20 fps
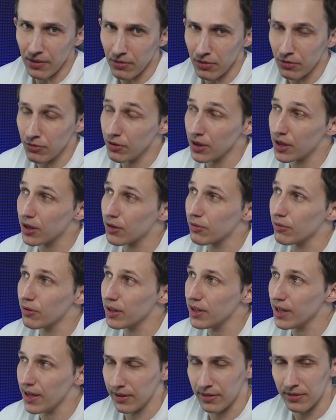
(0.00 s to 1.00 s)

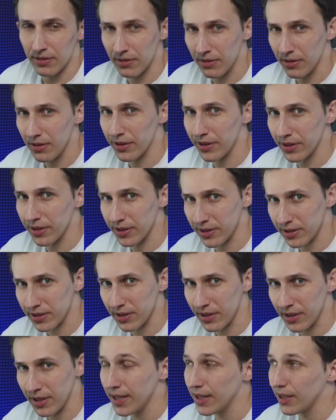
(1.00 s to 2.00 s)
Recreate this
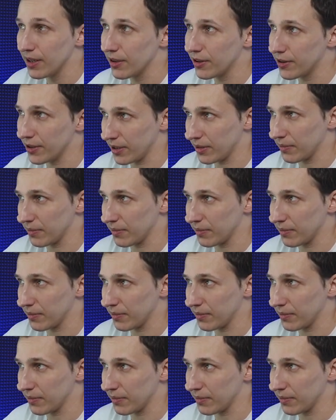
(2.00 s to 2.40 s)
thing.